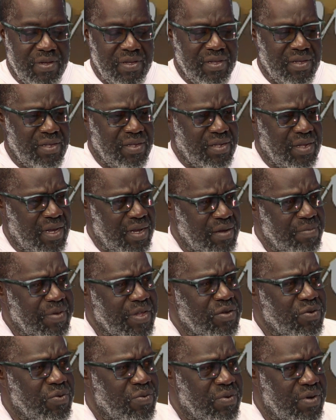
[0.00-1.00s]
it's a little
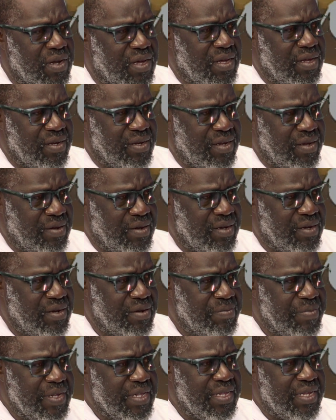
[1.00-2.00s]
bit older, a little
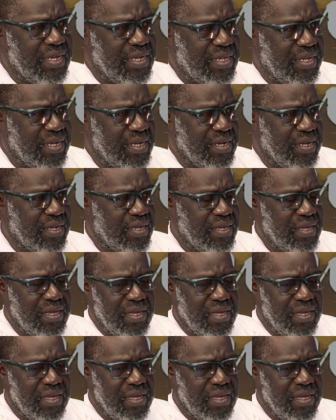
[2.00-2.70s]
bit dated.